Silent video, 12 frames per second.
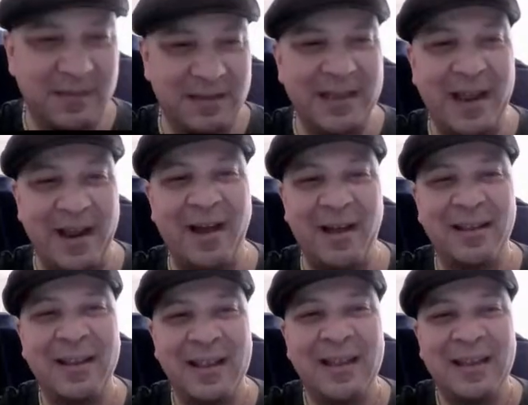Yeah,
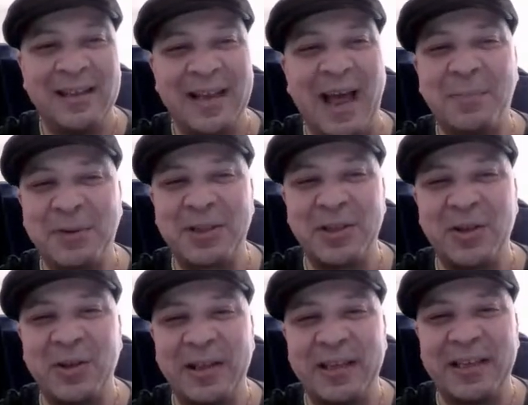
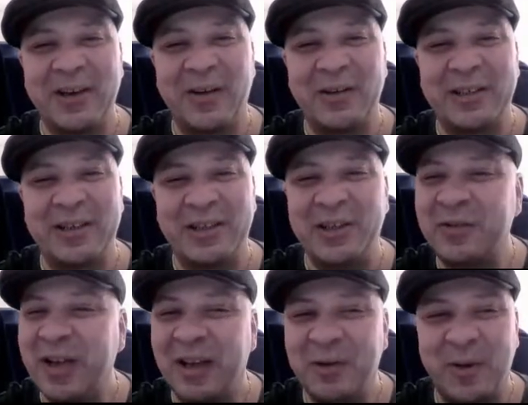absolutely. You've
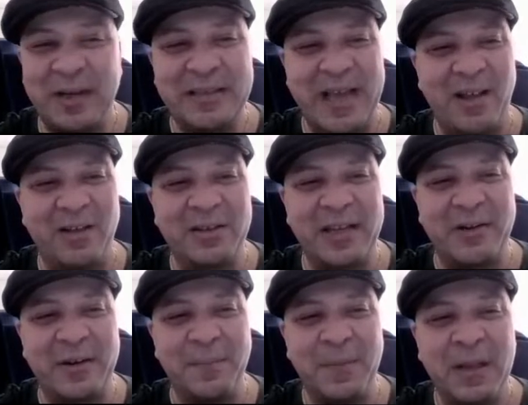got great talent
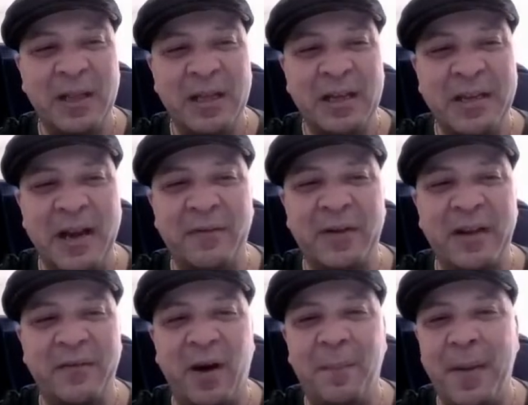there, and never
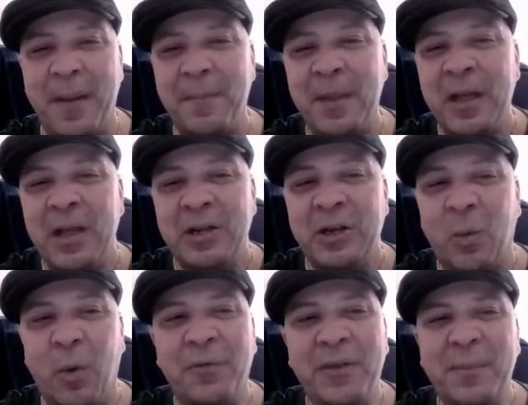give up. And
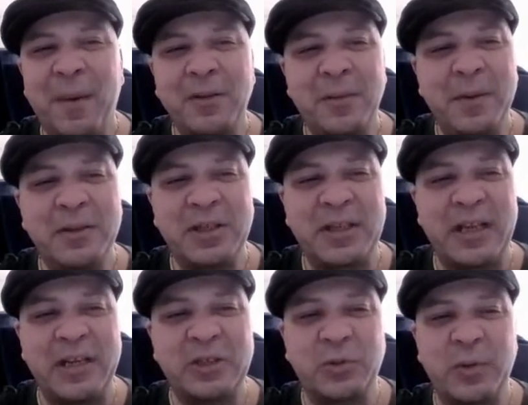one thing about the music
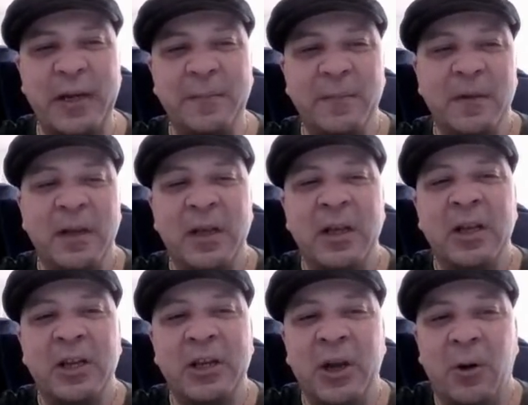industry,
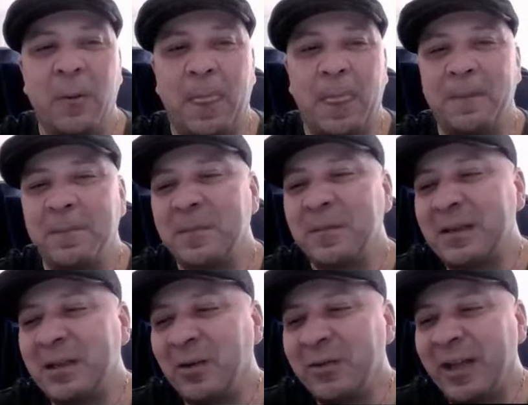you know,
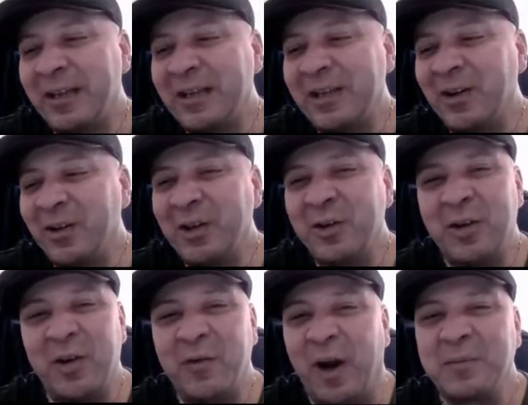they,
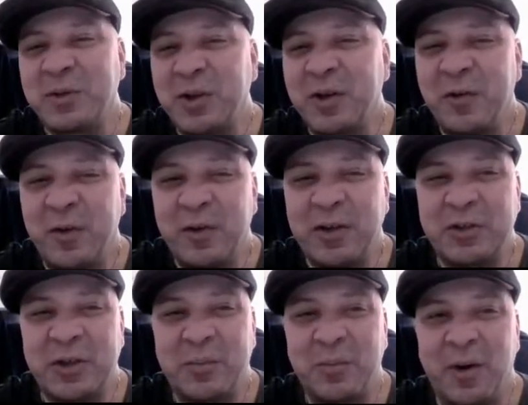you've, I'm sure you've heard the
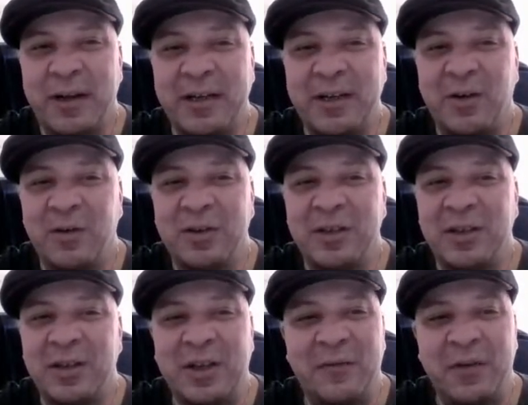term, right?
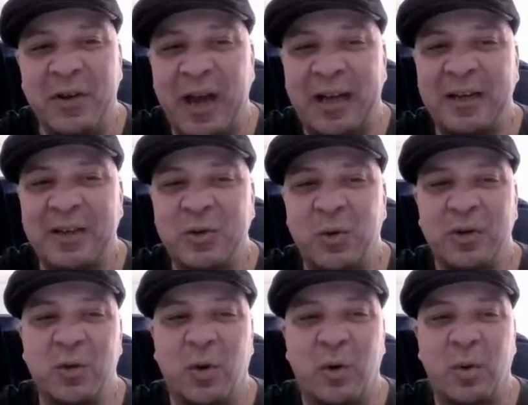If you knock on the
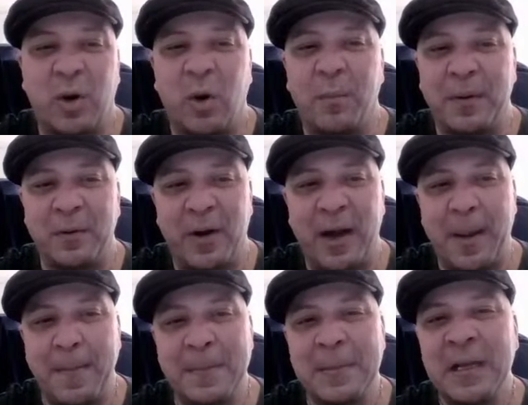door will open,
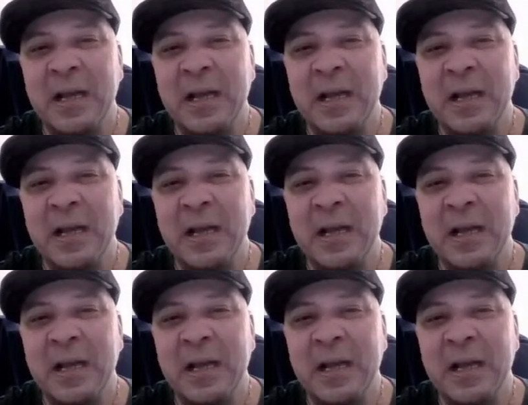right?